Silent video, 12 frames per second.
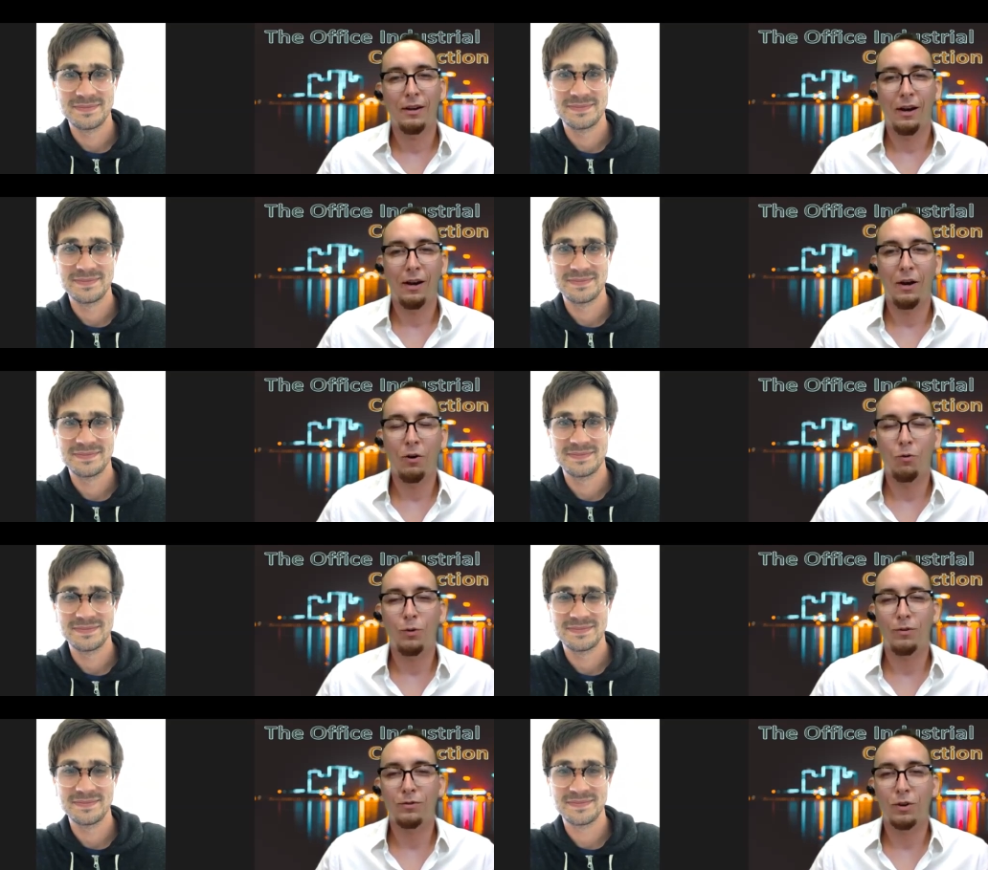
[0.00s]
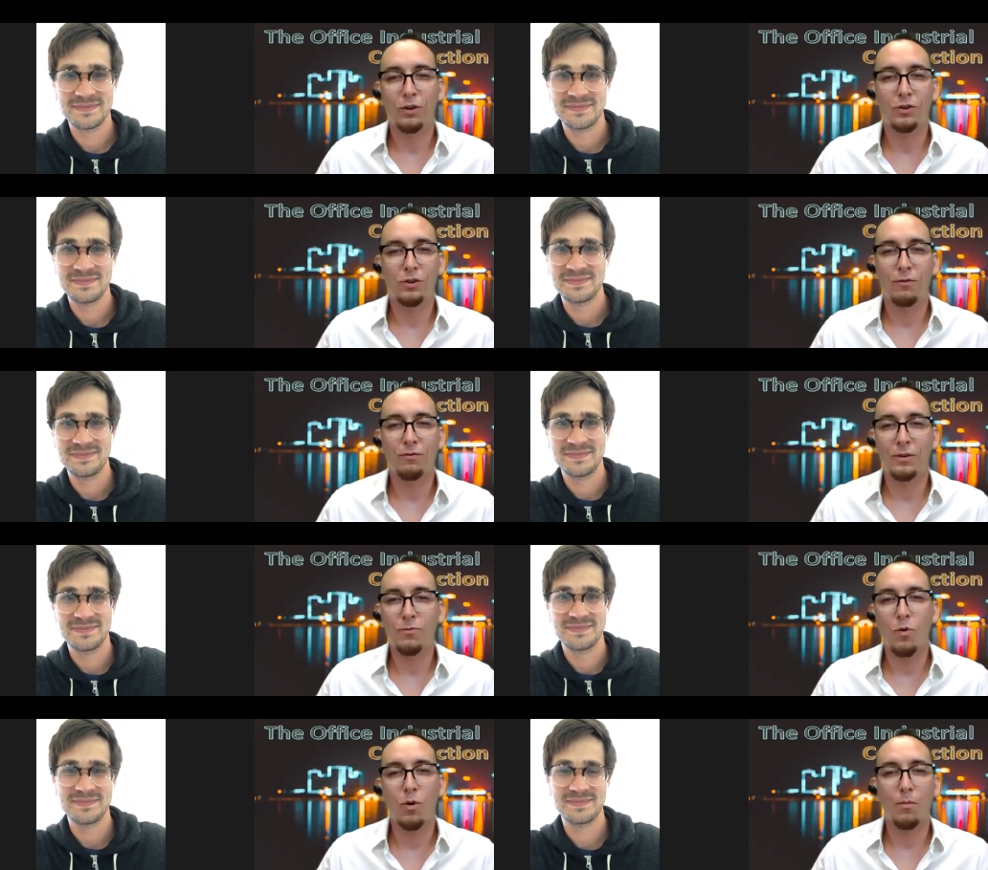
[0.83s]
Speaker 1: uh, we've started
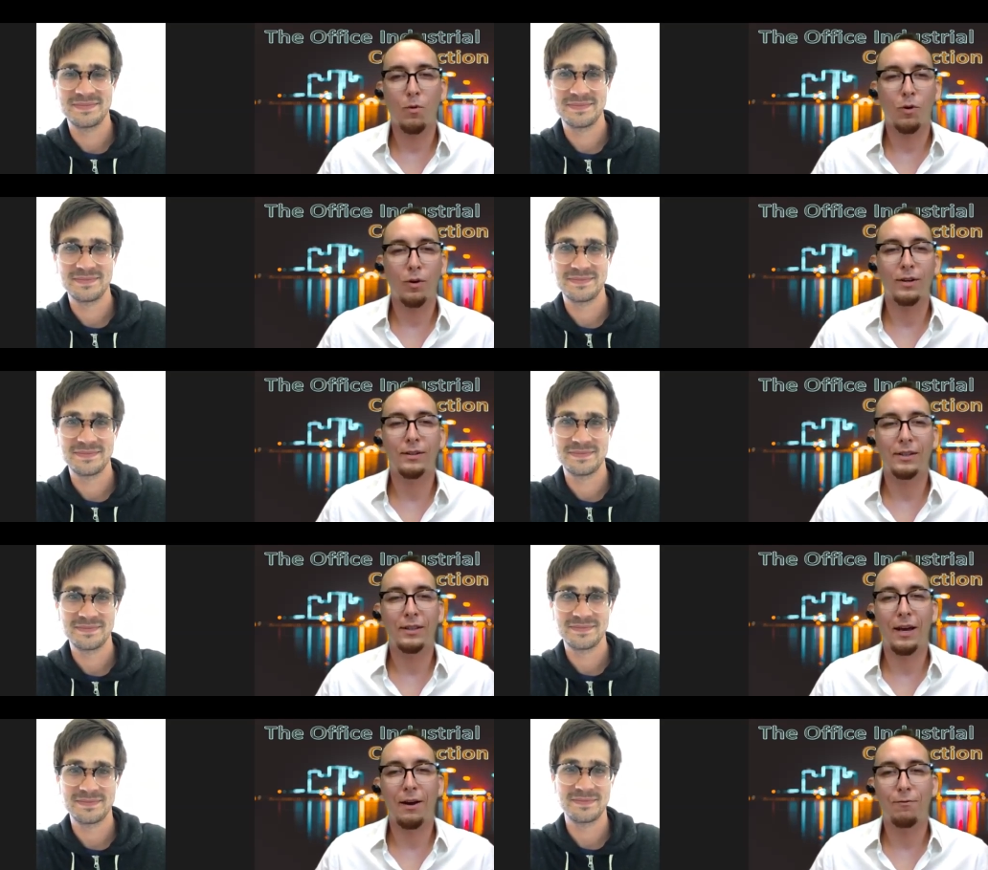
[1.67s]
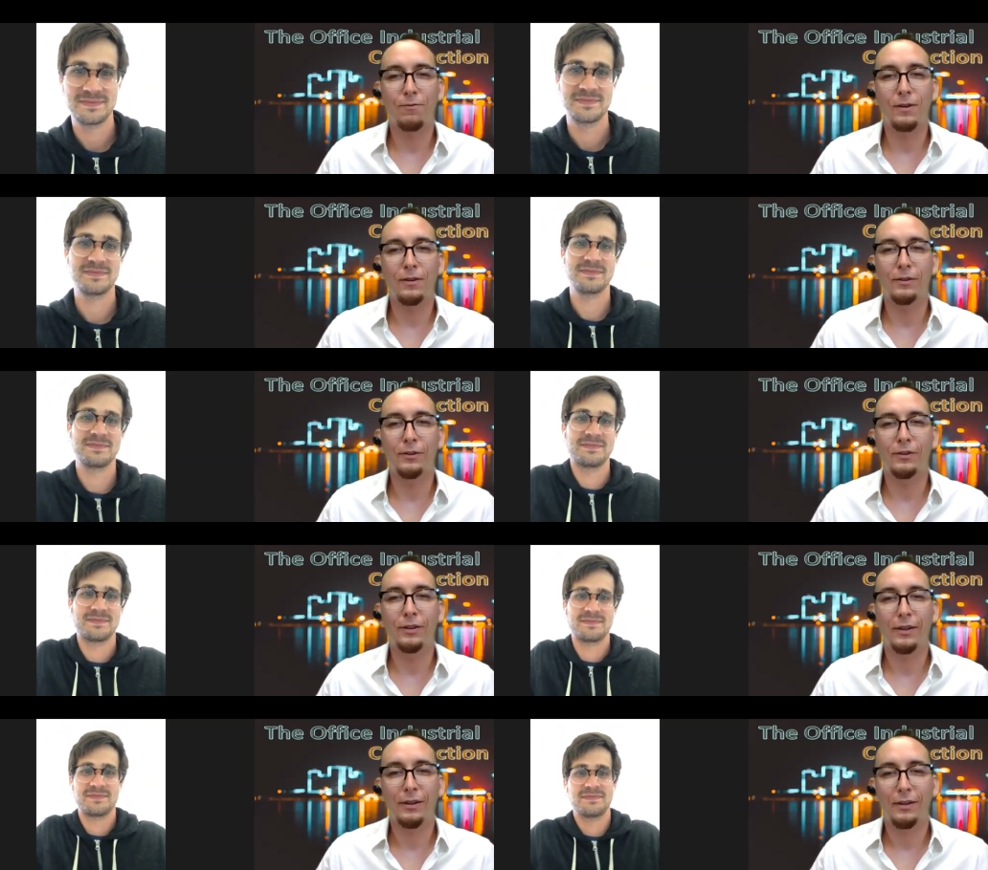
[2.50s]
shifting more and more into that field.
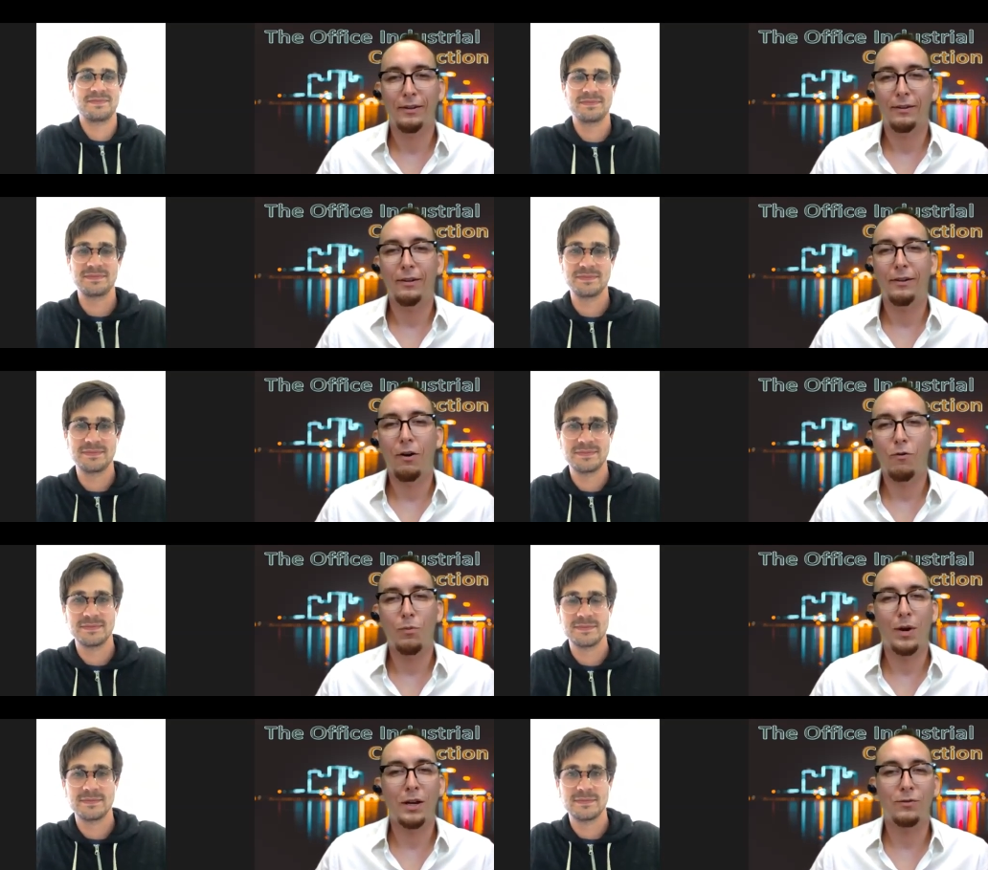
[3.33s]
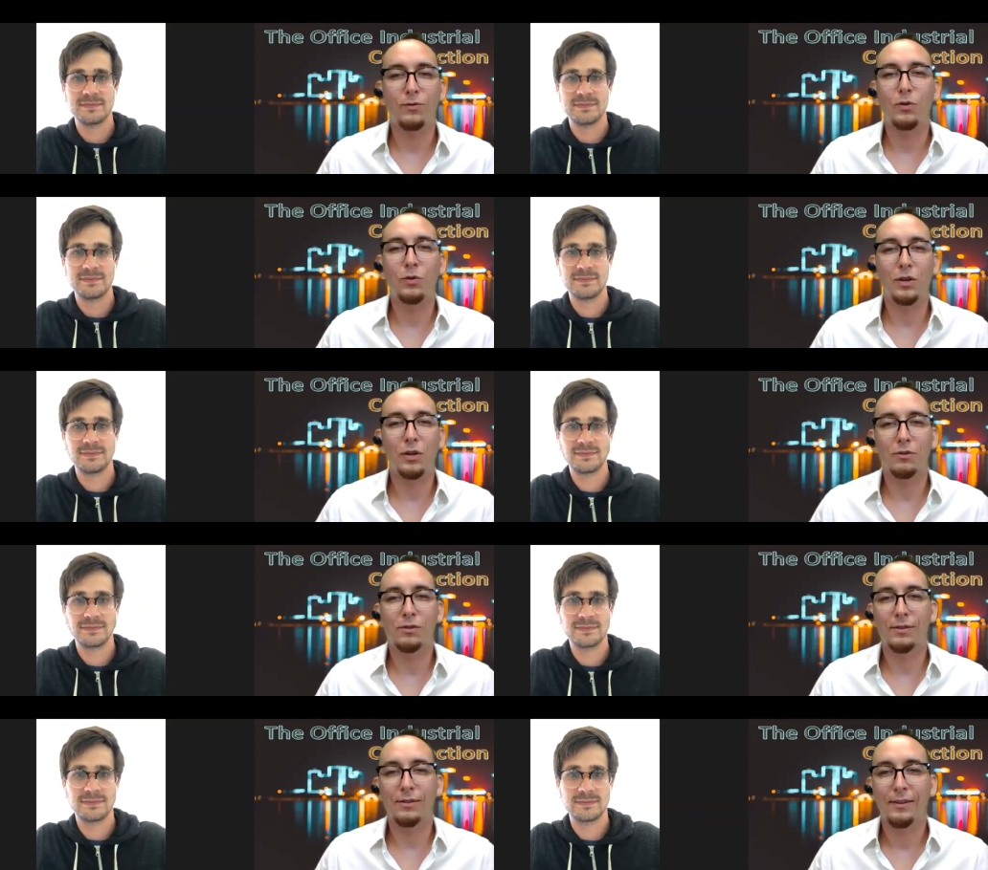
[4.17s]
Uh, over the past few
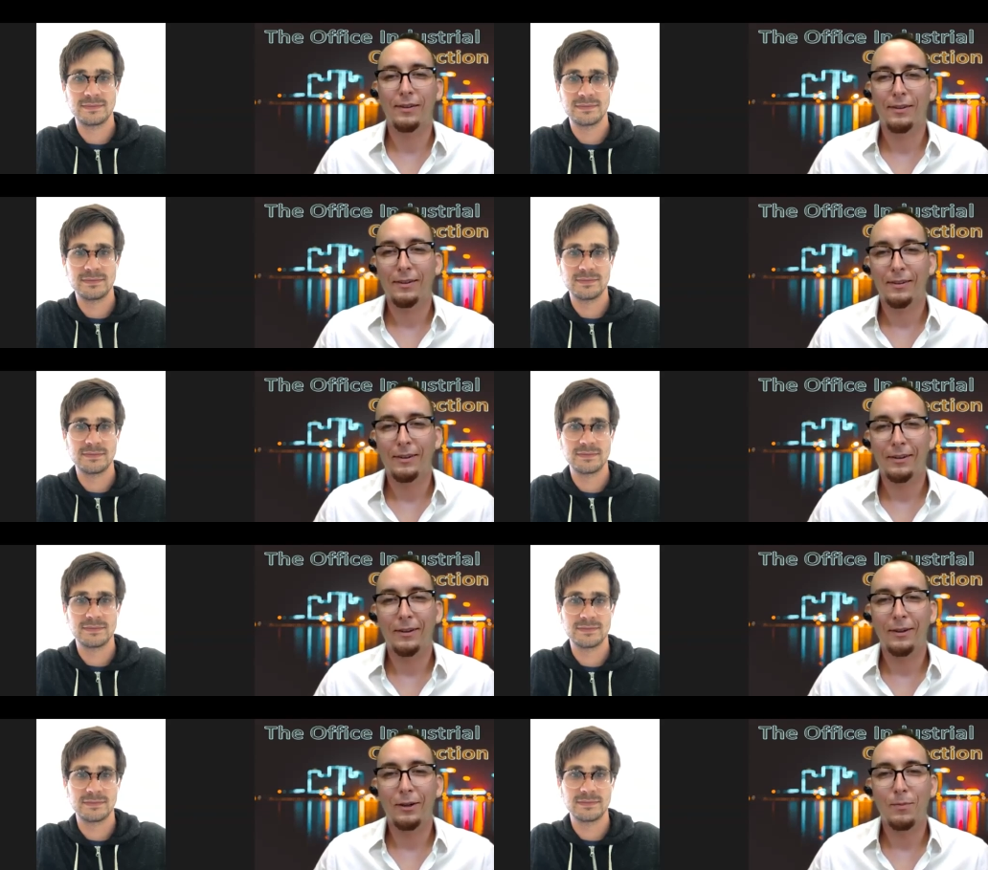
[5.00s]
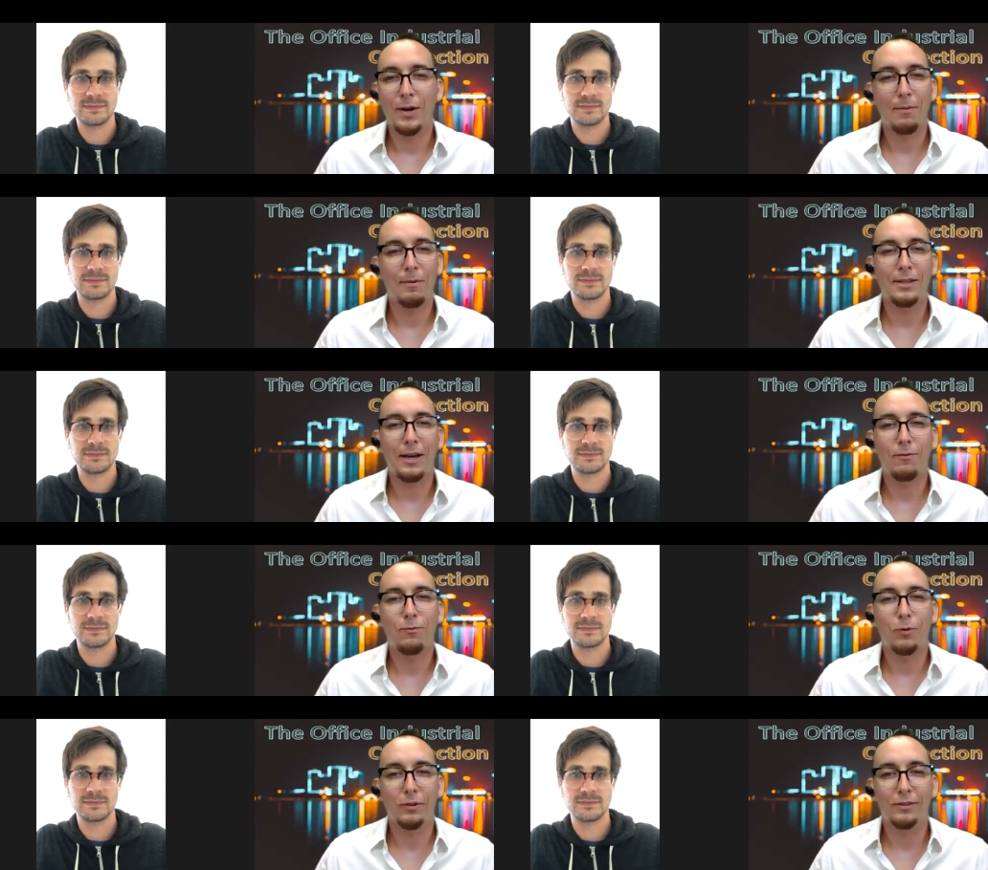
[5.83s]
years. And uh, man, I'm
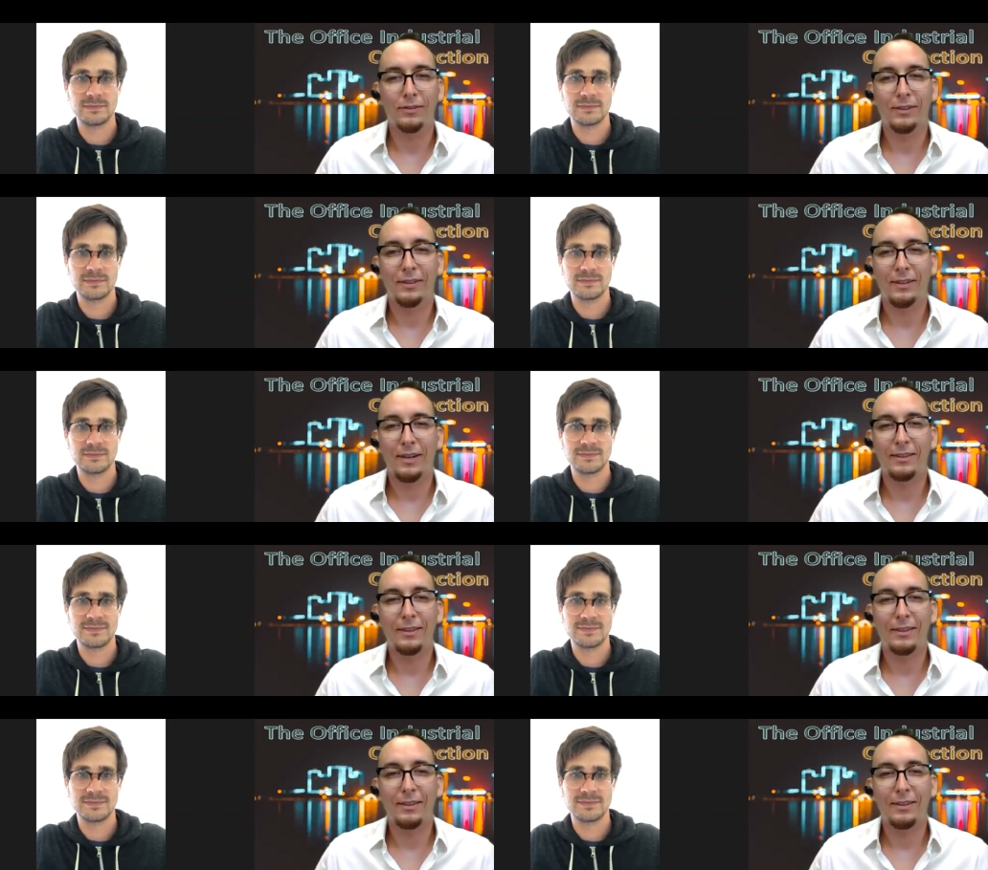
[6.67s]
excited for it. Uh, I